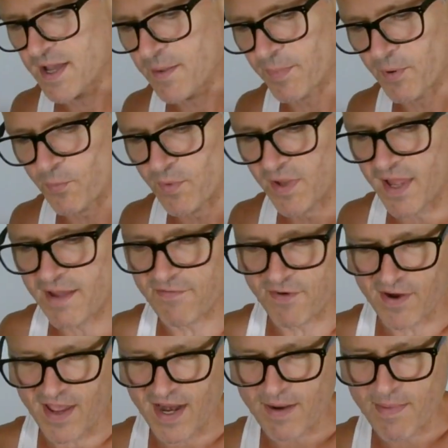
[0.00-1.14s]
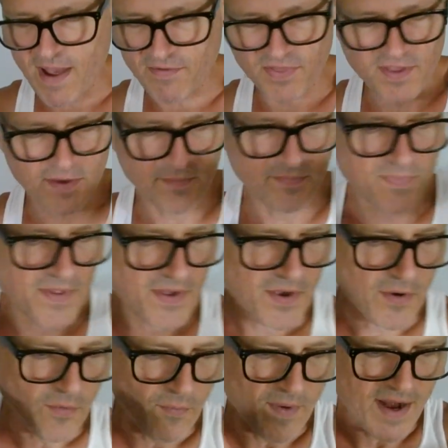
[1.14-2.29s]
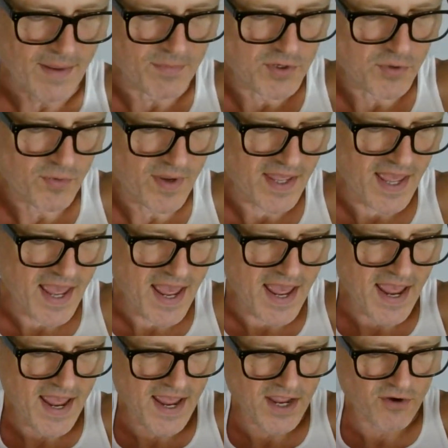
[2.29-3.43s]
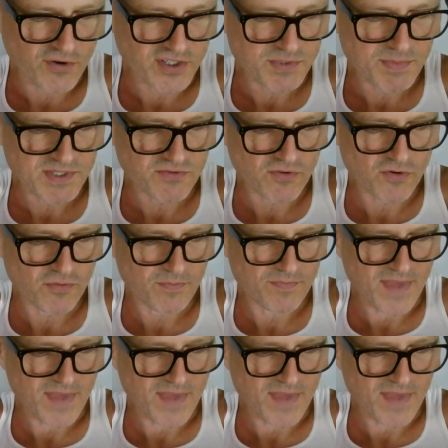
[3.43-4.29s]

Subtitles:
But will I forget about them when I'm doing a Christmas room?